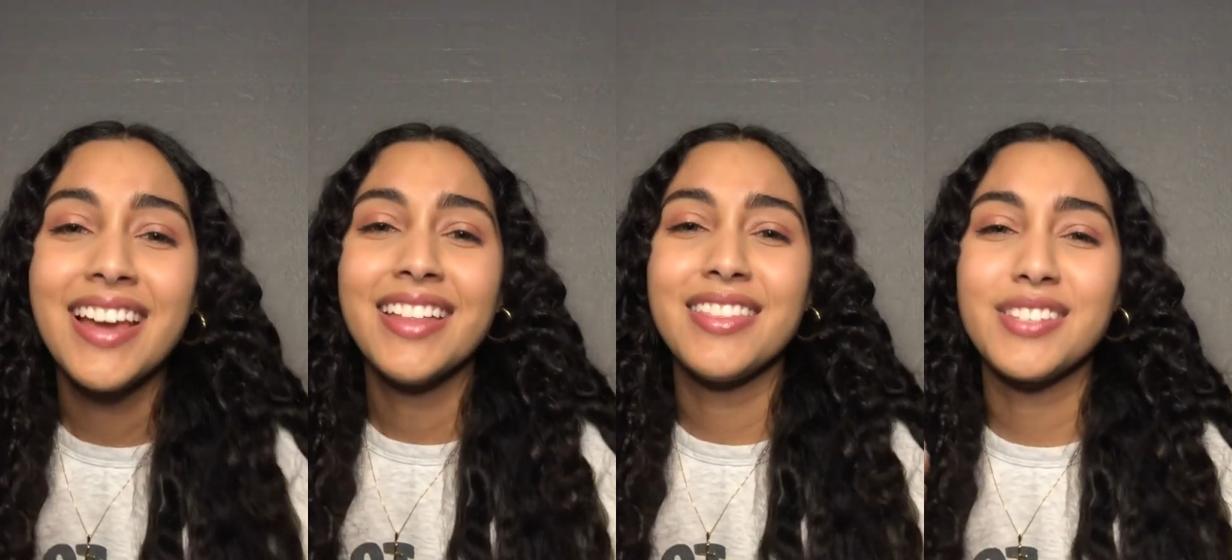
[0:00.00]

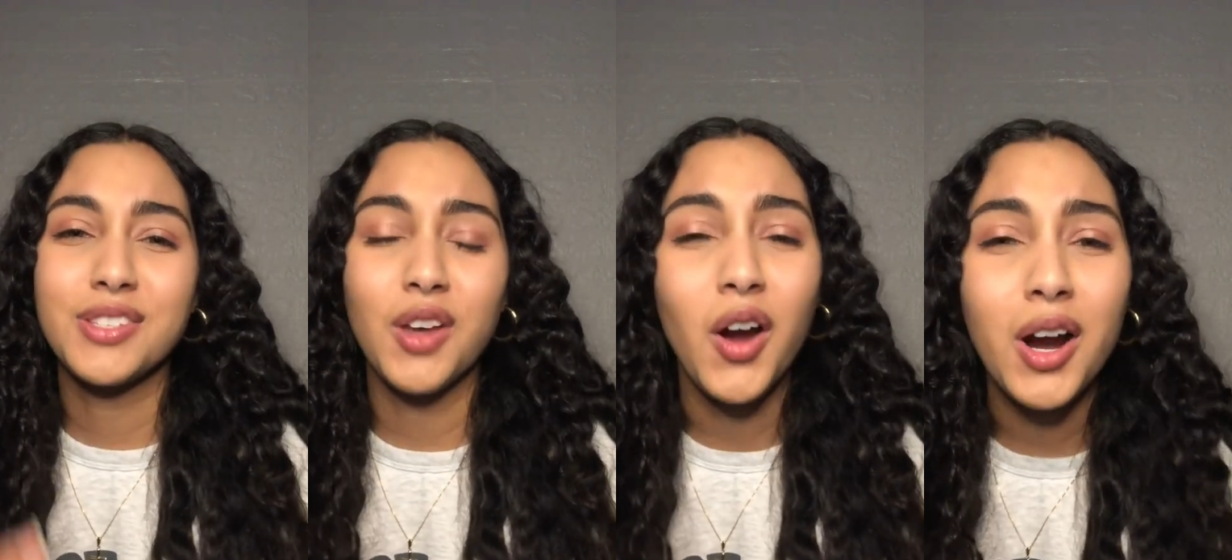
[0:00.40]
This is
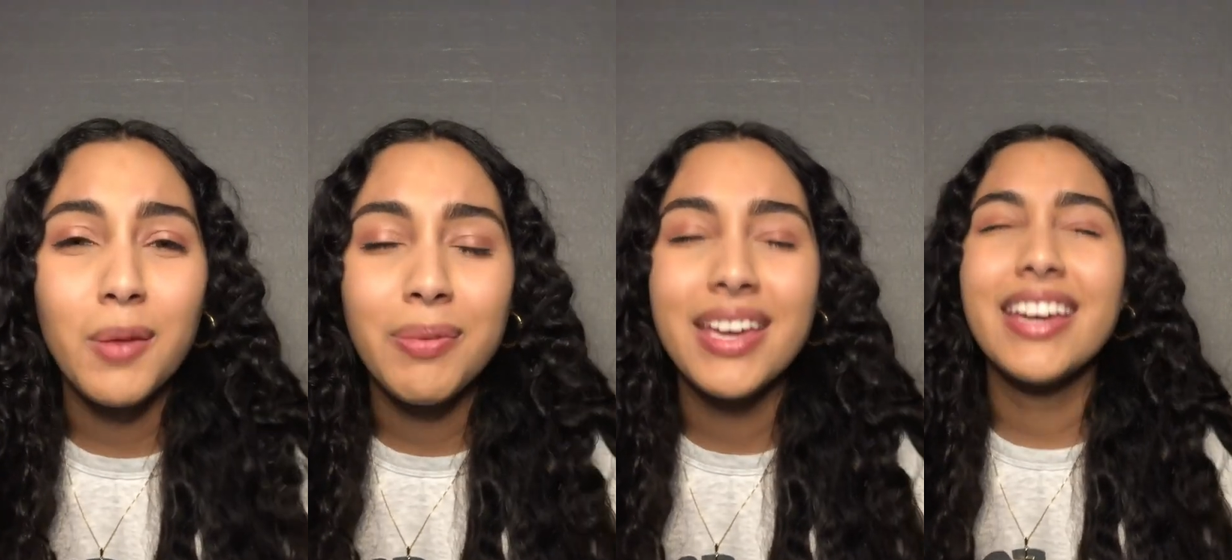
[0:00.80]
a
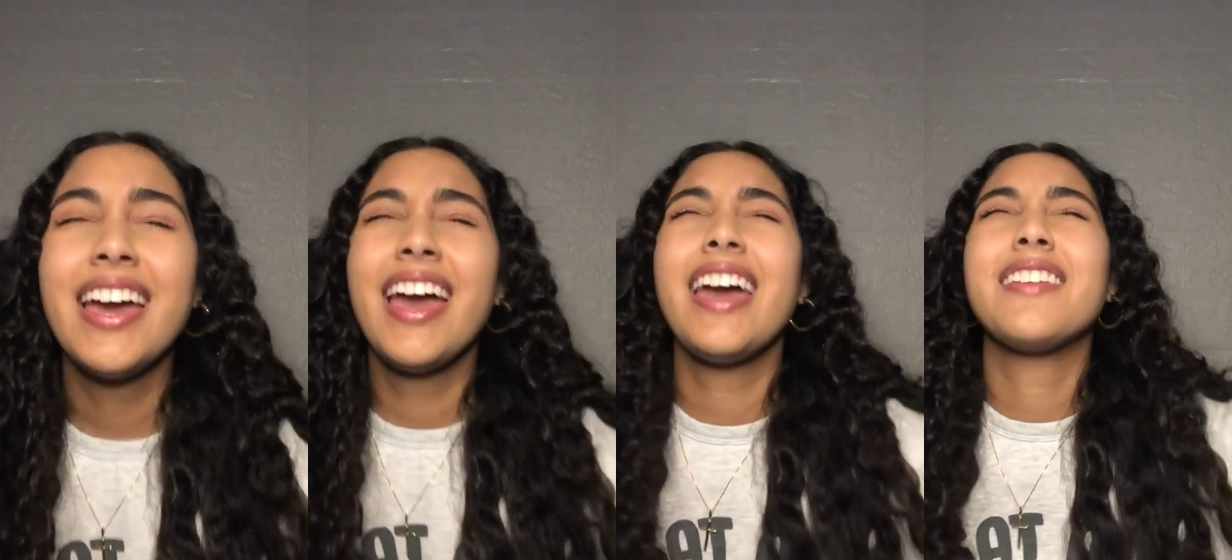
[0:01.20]
heart pick.
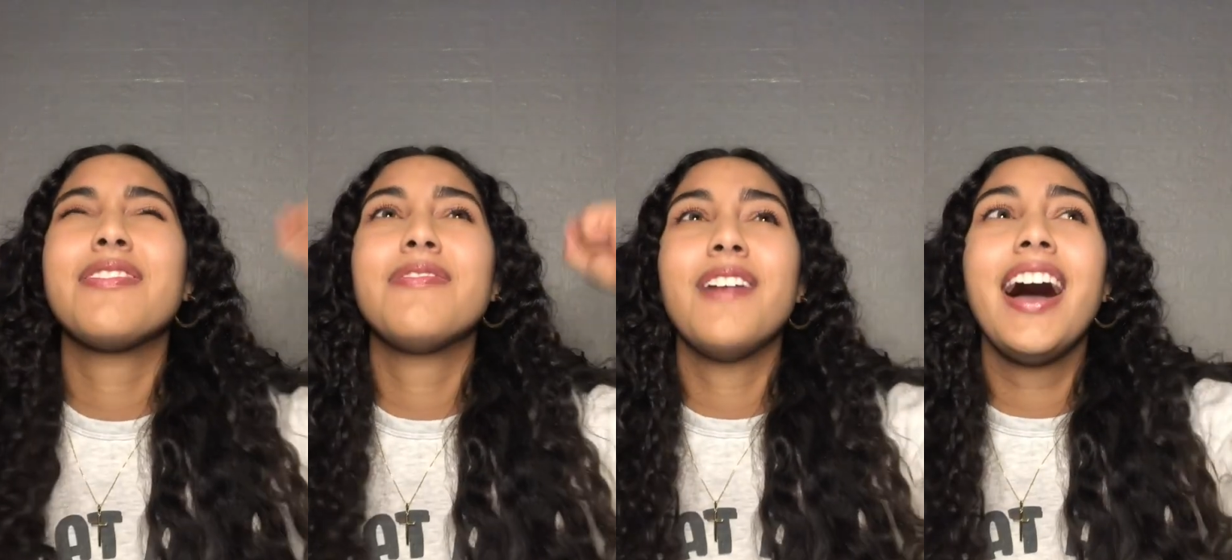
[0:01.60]
And
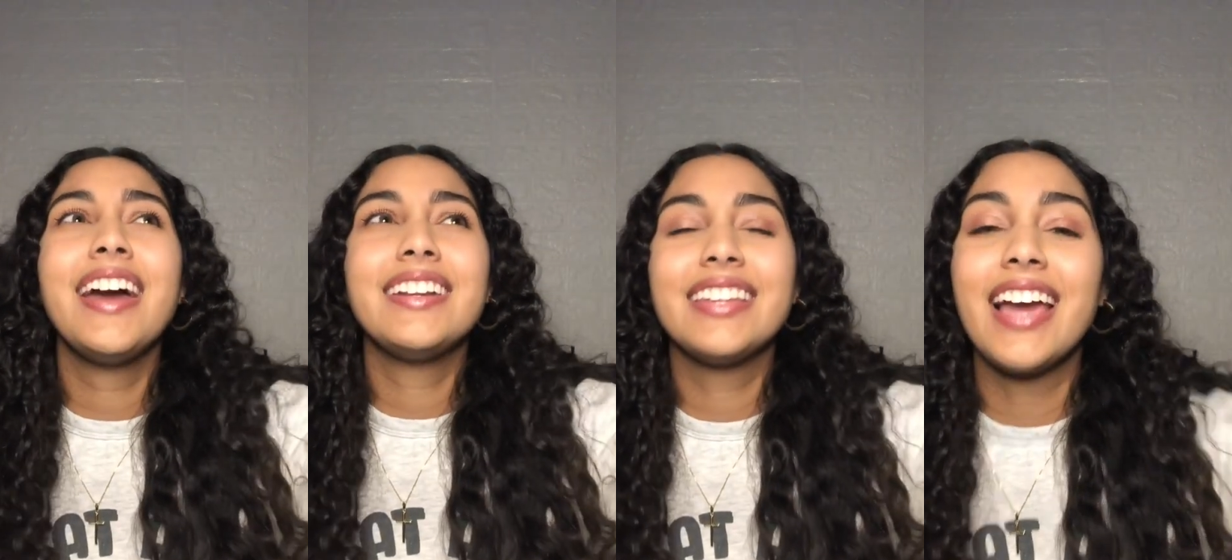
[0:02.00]

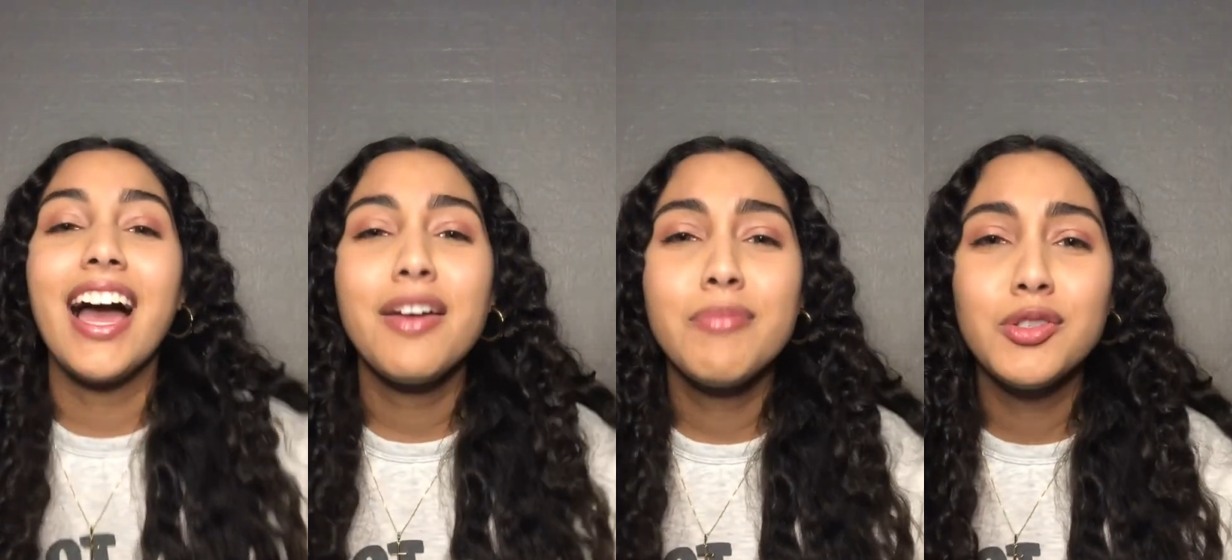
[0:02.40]
finally, I
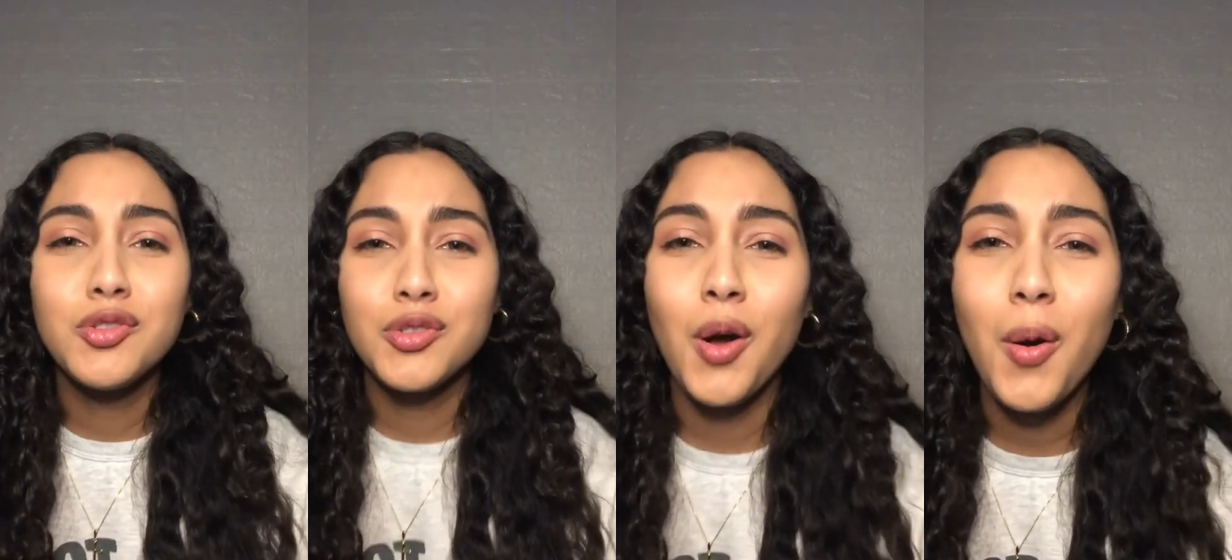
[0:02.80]
have been
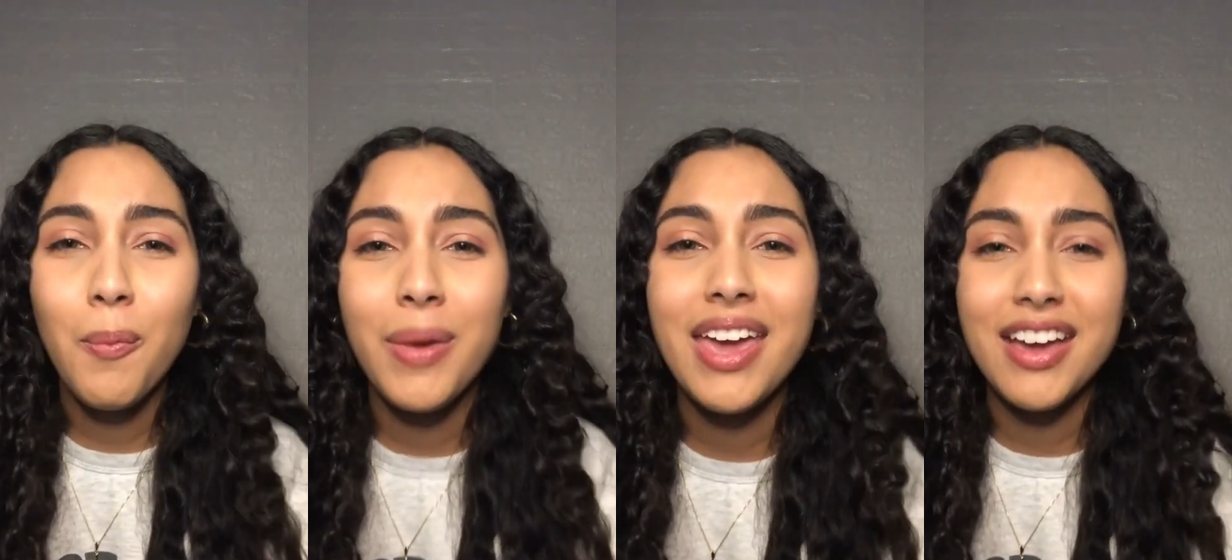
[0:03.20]
so
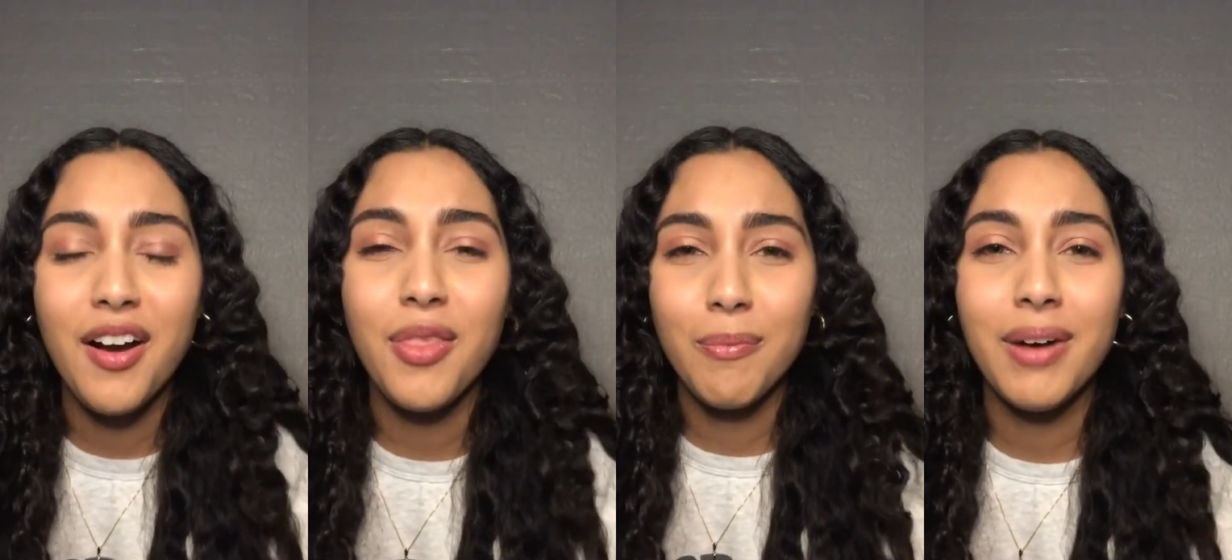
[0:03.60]
big
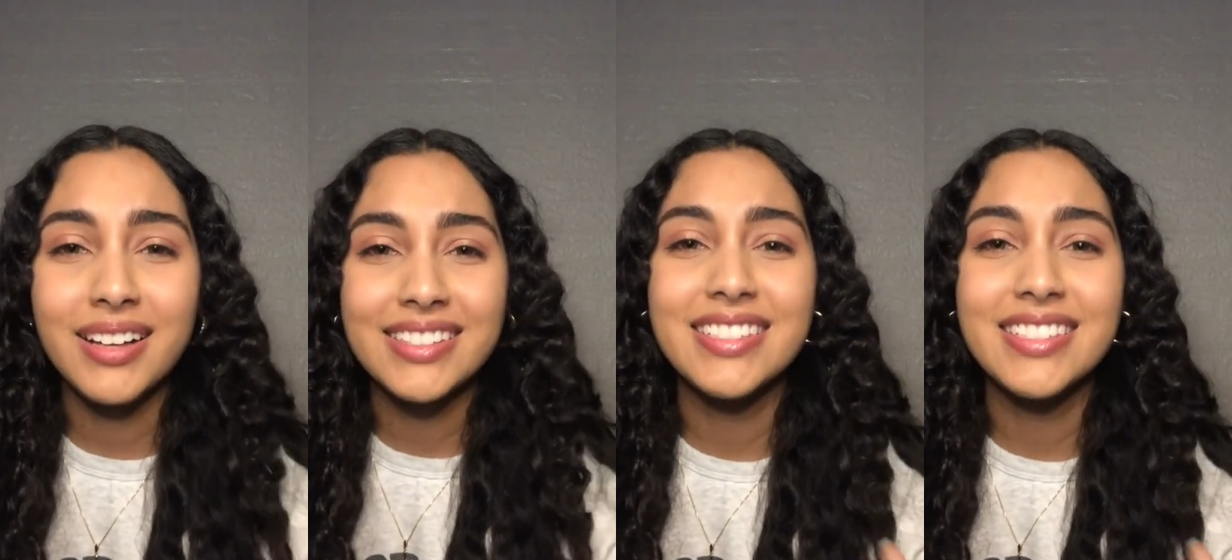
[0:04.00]
on the Bucs